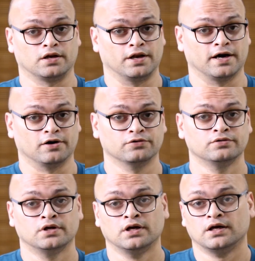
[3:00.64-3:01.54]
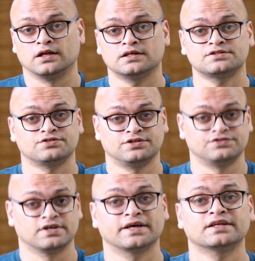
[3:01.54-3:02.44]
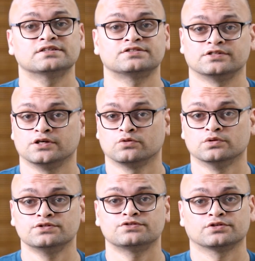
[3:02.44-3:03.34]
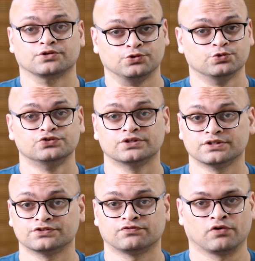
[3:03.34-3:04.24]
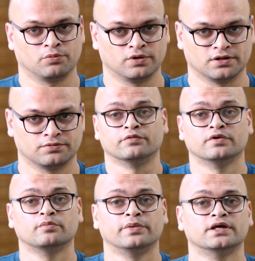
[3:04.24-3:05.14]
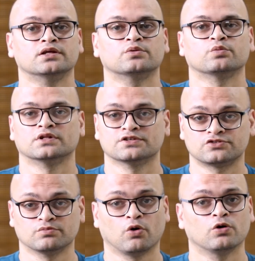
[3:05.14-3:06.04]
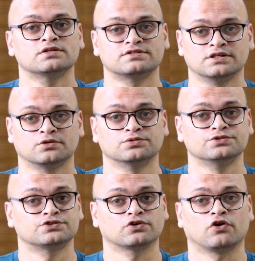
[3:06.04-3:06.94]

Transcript: Now let's design a sequence using this formula. We will begin with a small sequence